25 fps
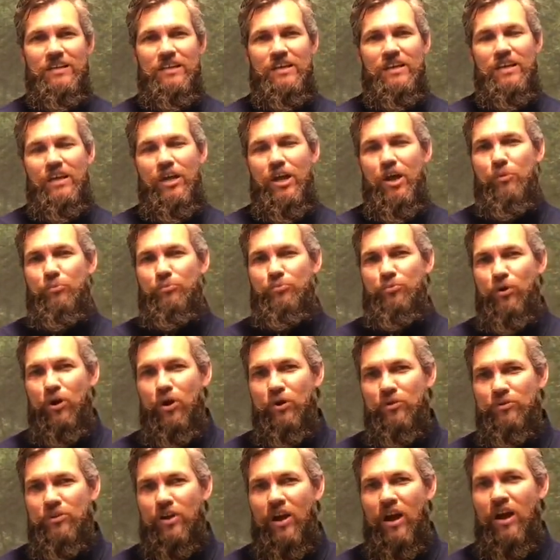It
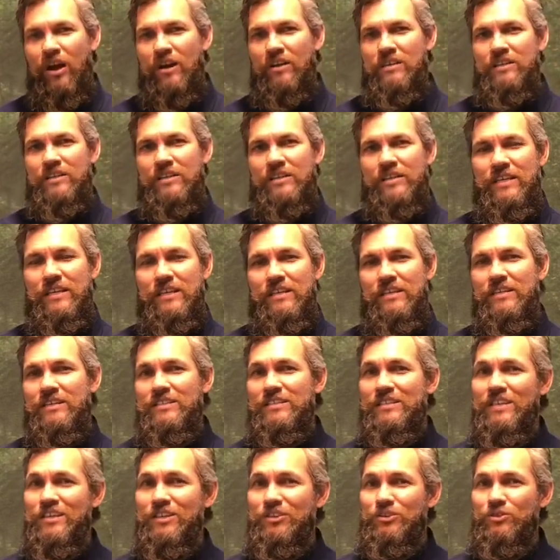broke the heart of the king because
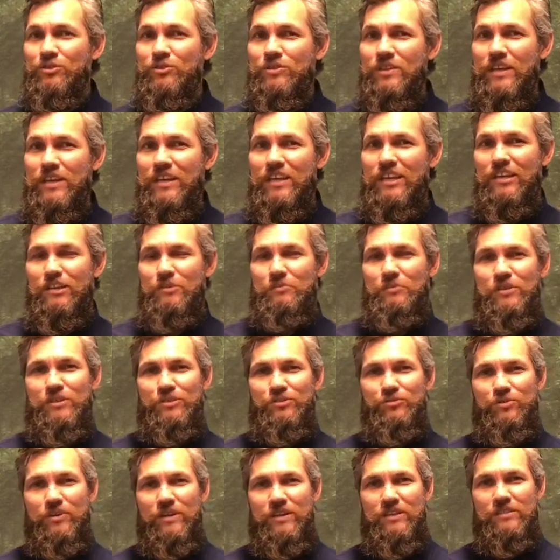he knew that he had been
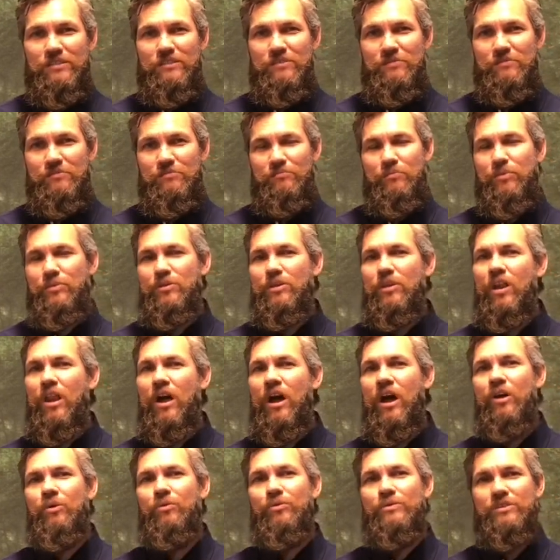tricked, but the
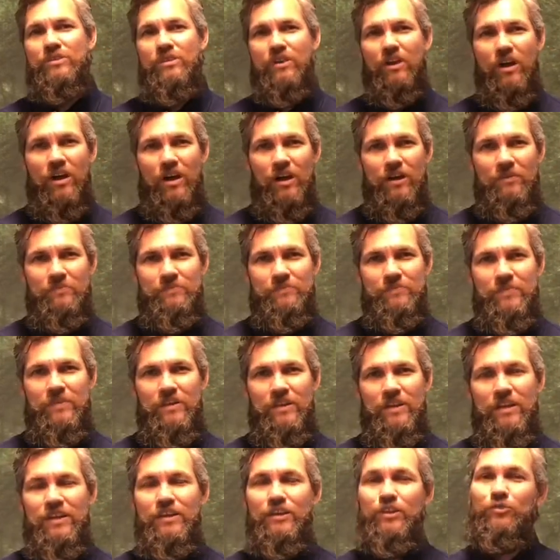law was a law,
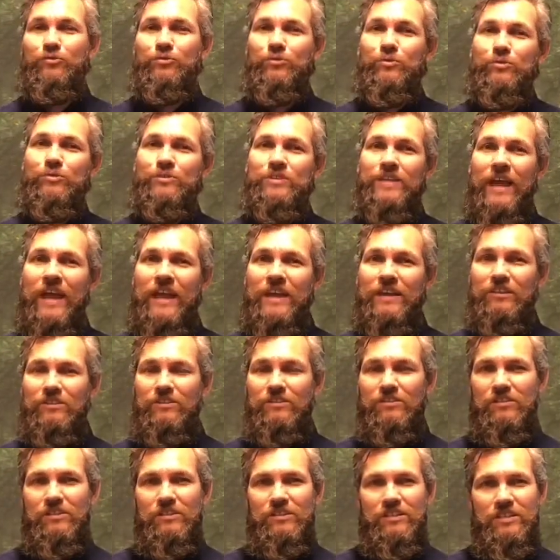and he threw
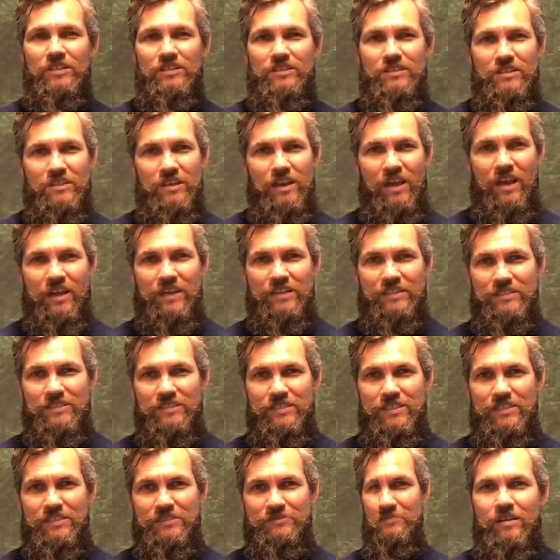Daniel into the lion's
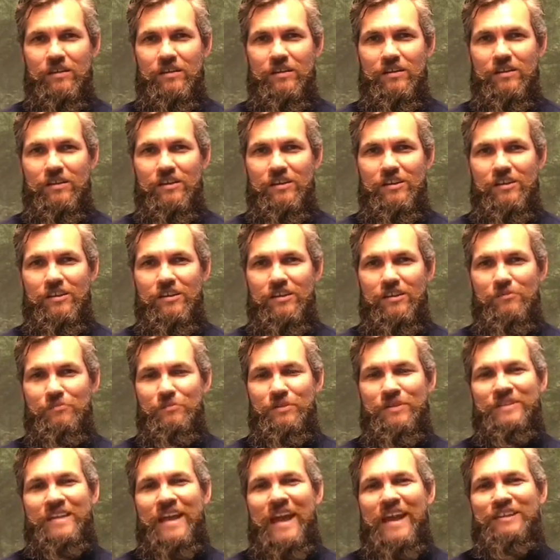den.
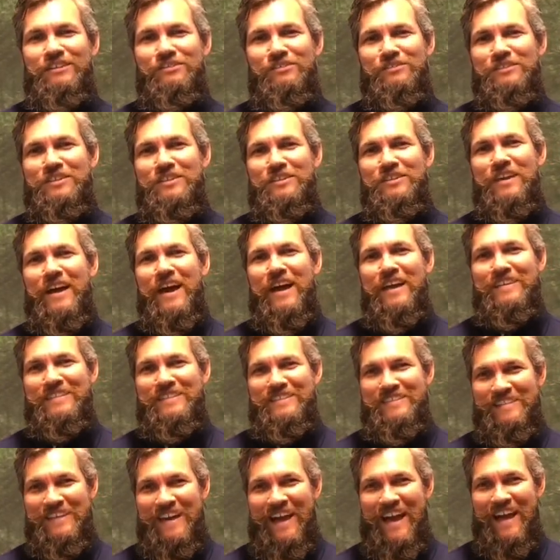But Daniel did
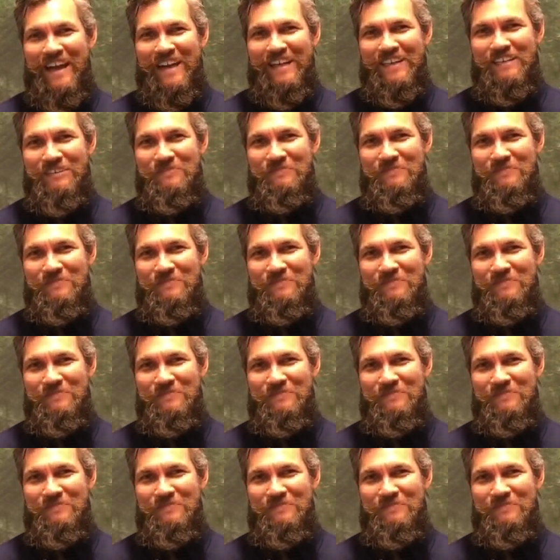not die.